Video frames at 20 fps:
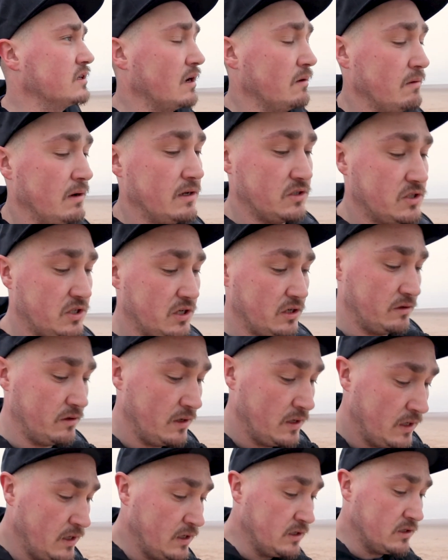come out and shoot.
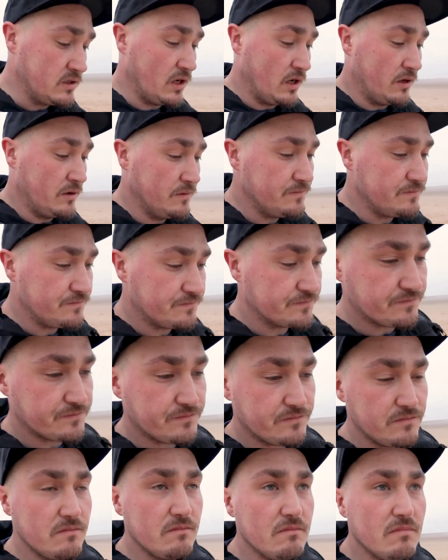So
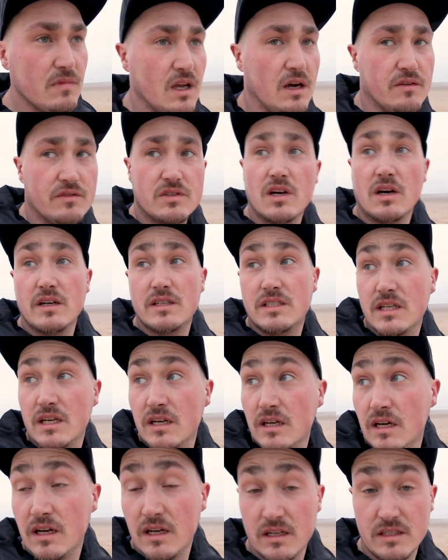I've
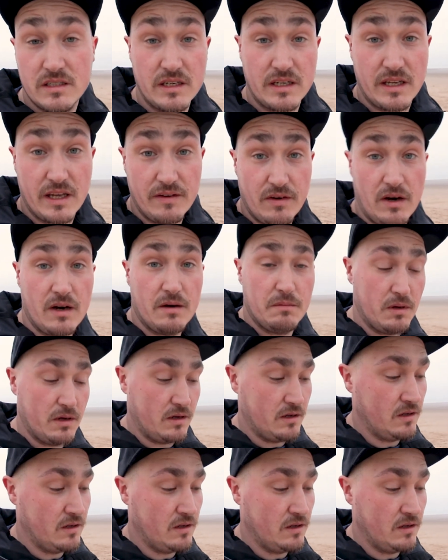decided to give up